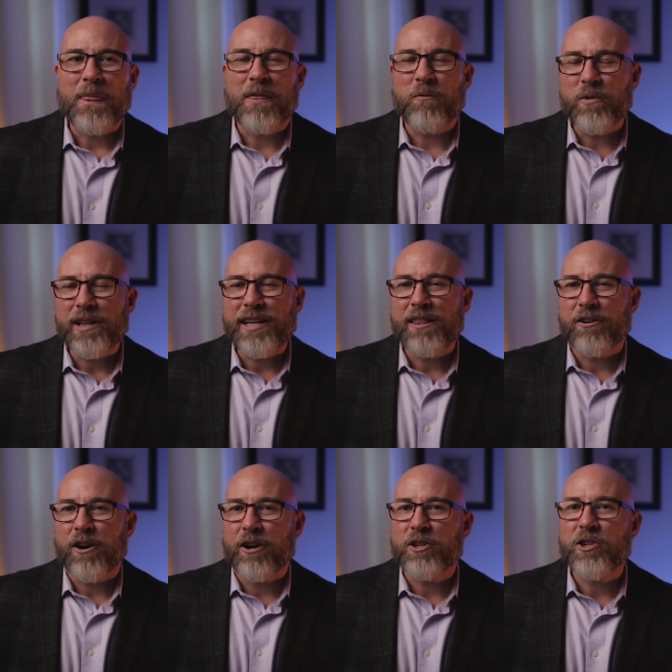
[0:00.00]
really
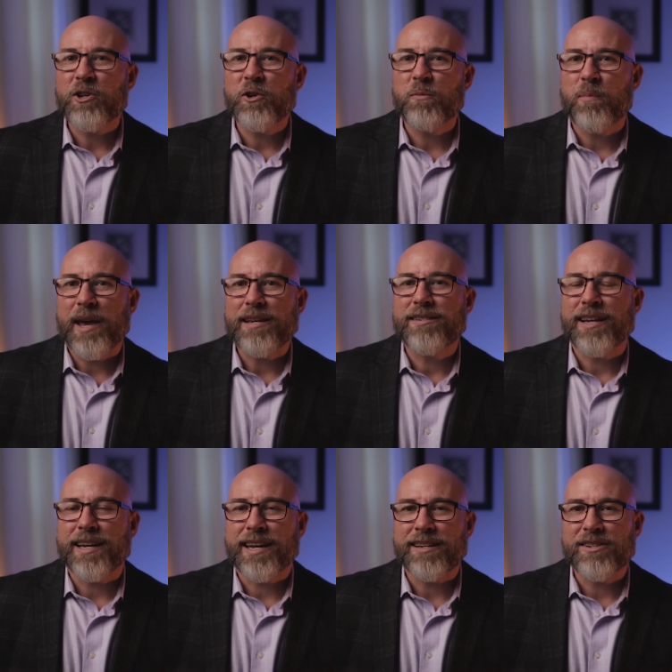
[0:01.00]
there are two
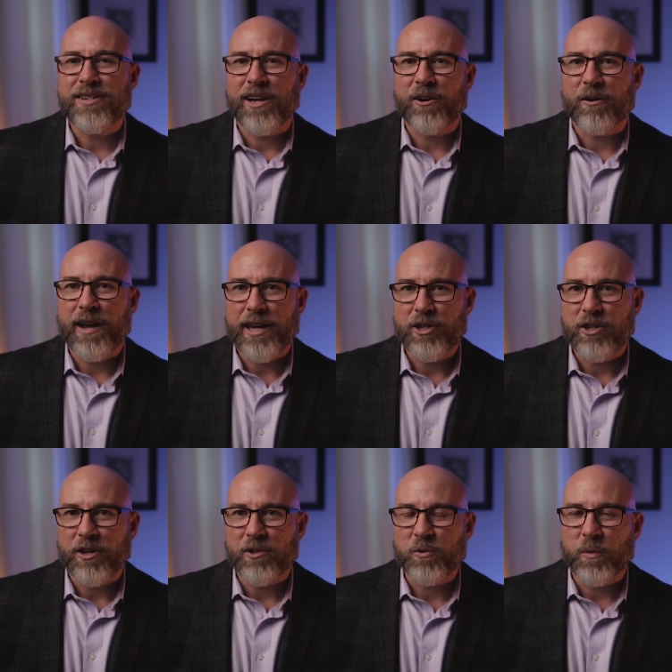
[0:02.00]
basic
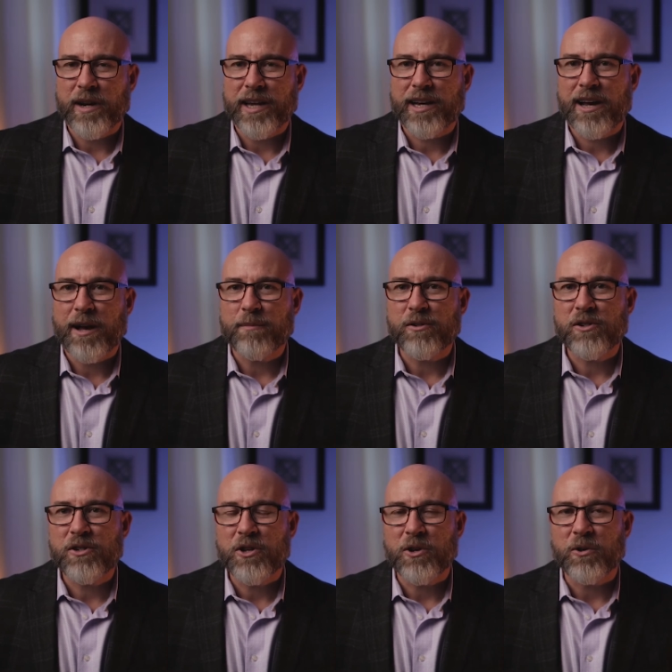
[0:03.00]
considerations when it comes
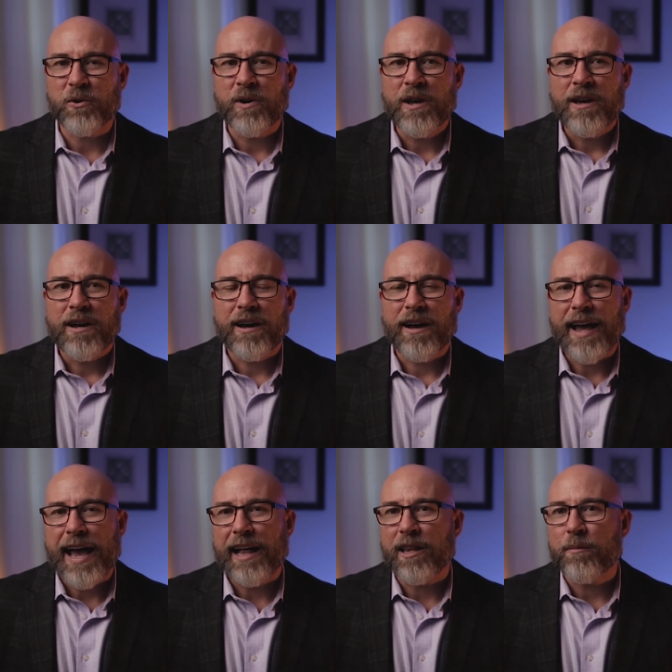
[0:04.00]
to
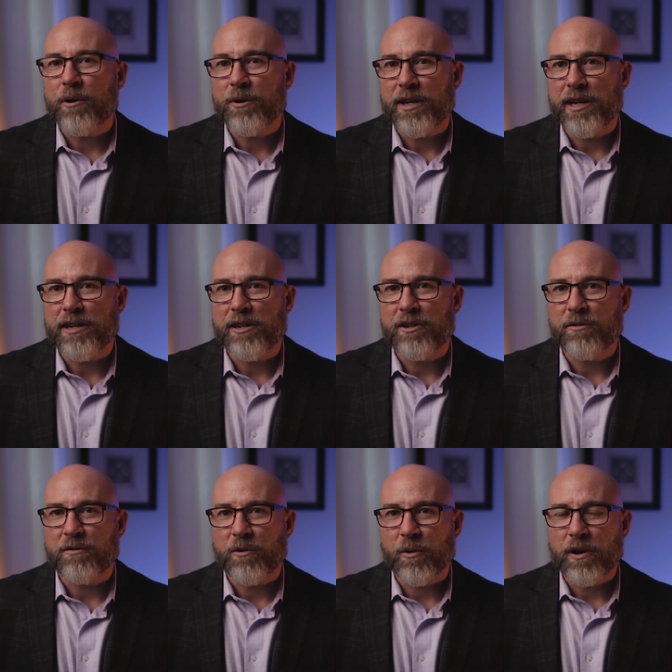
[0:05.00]
alimony in a
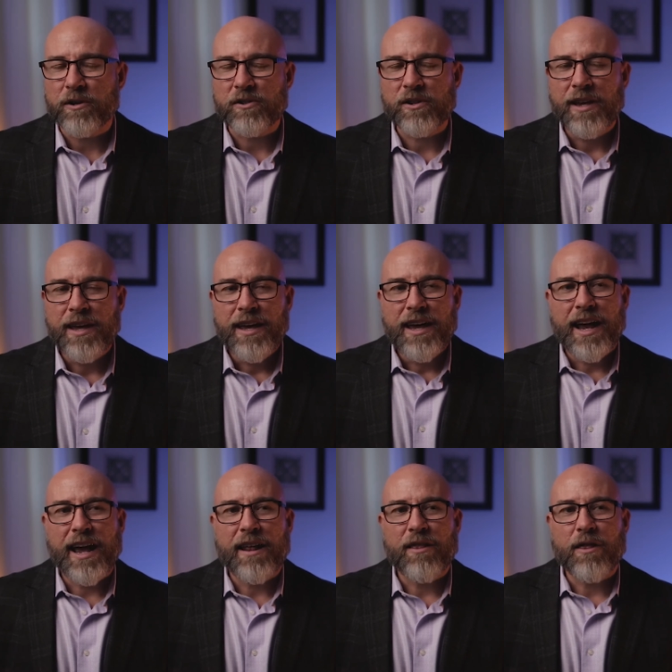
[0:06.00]
divorce.
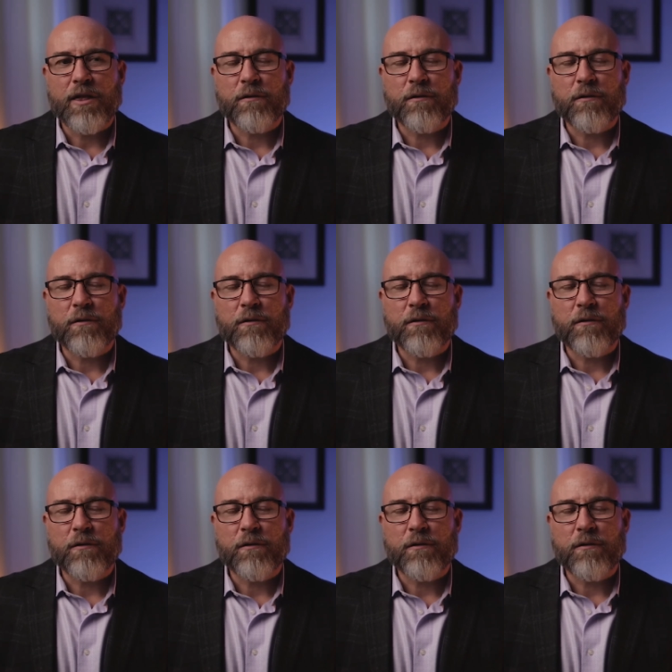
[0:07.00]
And the